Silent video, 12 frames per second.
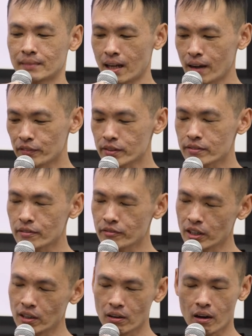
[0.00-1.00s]
After
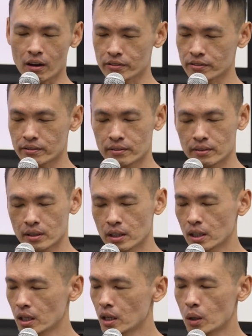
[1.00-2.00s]
severe loss,
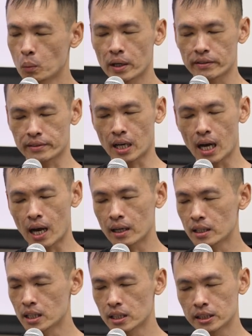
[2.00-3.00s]
what does the heart
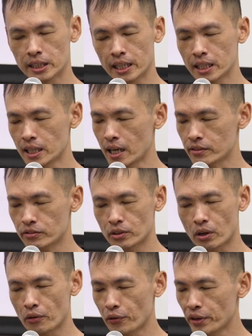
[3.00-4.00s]
learn that it has not
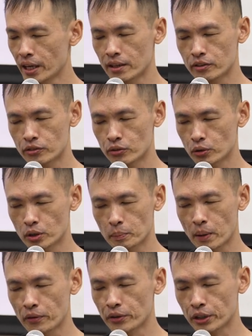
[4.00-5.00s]
already understood
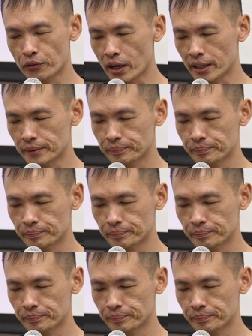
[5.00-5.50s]
about regret?